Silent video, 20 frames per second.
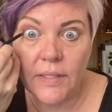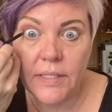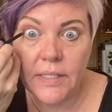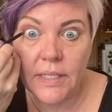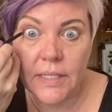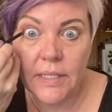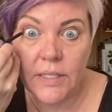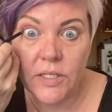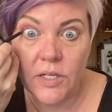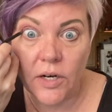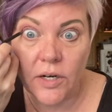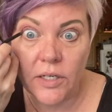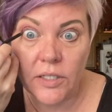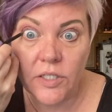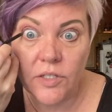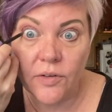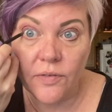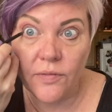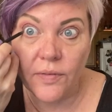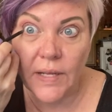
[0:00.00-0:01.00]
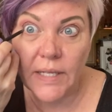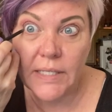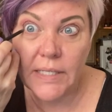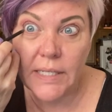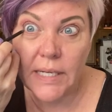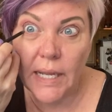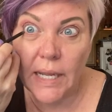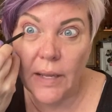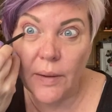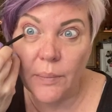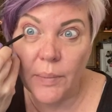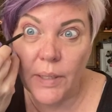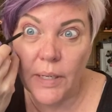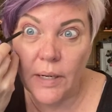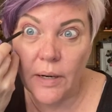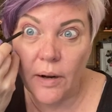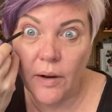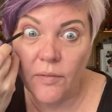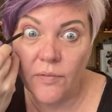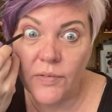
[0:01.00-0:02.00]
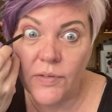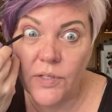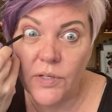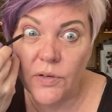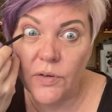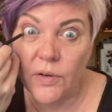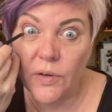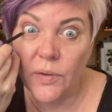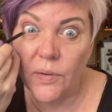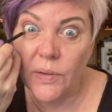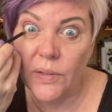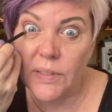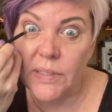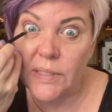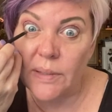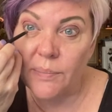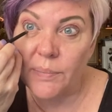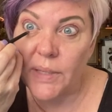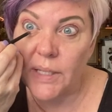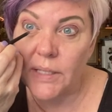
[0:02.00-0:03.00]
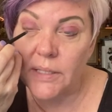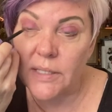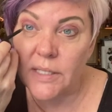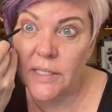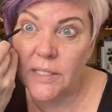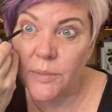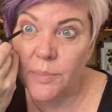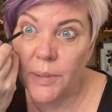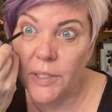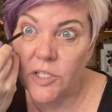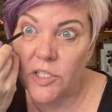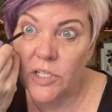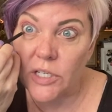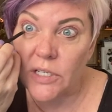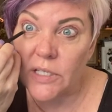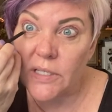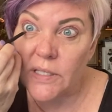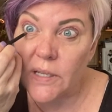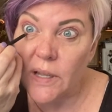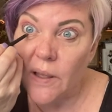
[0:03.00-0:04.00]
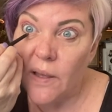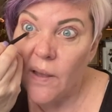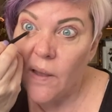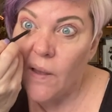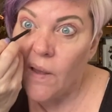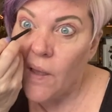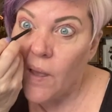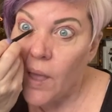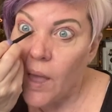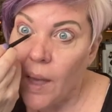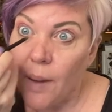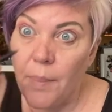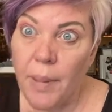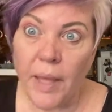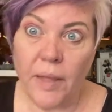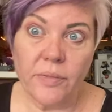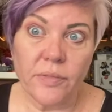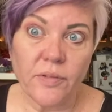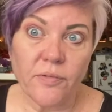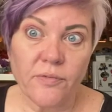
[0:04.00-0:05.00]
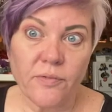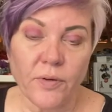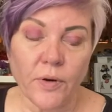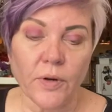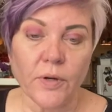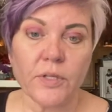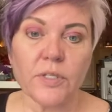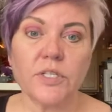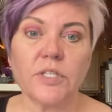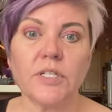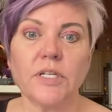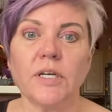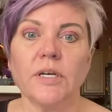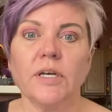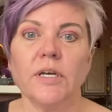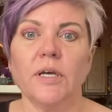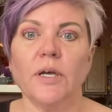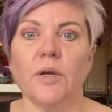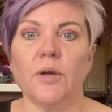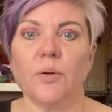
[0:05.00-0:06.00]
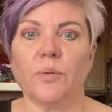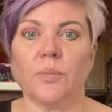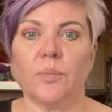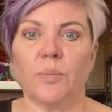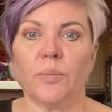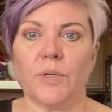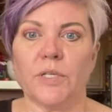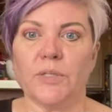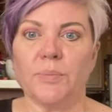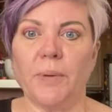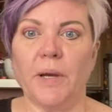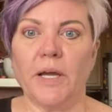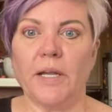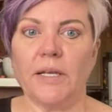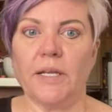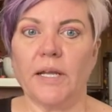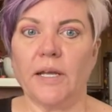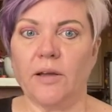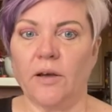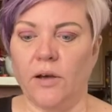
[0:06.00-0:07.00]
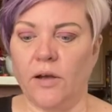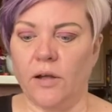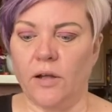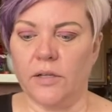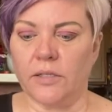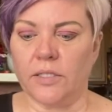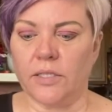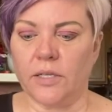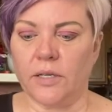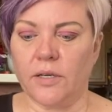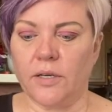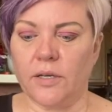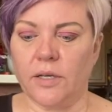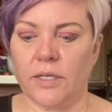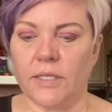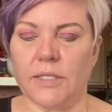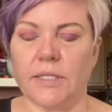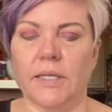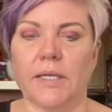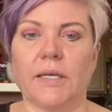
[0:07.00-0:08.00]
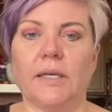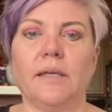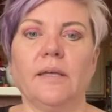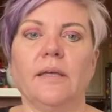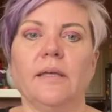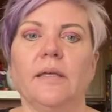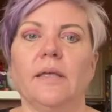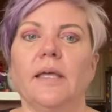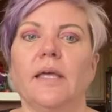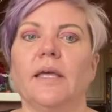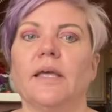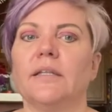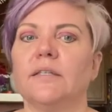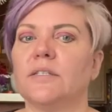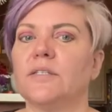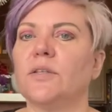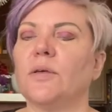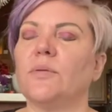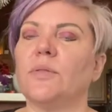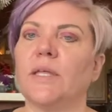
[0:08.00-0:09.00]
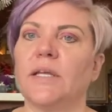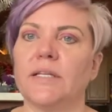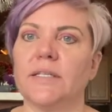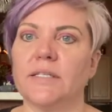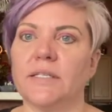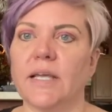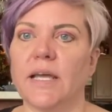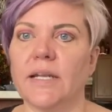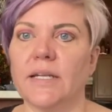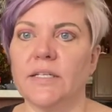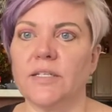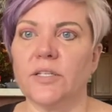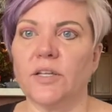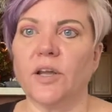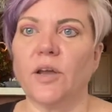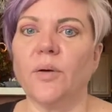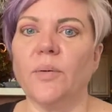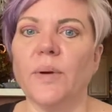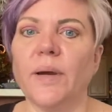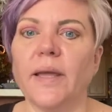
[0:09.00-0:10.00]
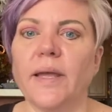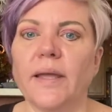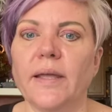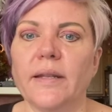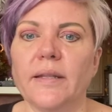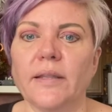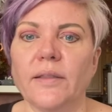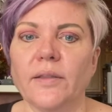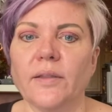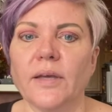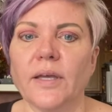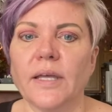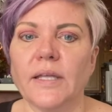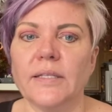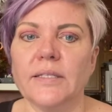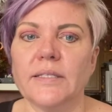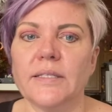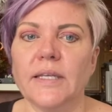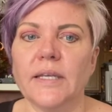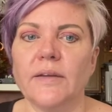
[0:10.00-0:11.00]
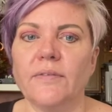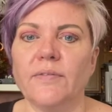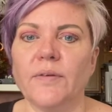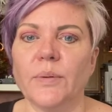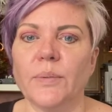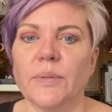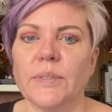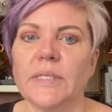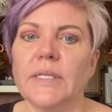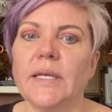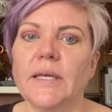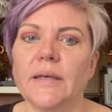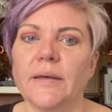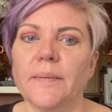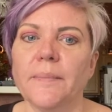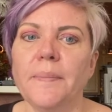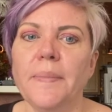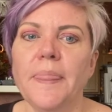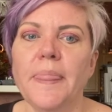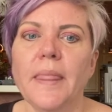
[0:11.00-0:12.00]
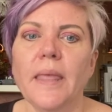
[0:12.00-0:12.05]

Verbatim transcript: started to investigate when an officer noted something suspicious about the first responding call to Cooksey. And so they decided to go ahead and look and see if it was him.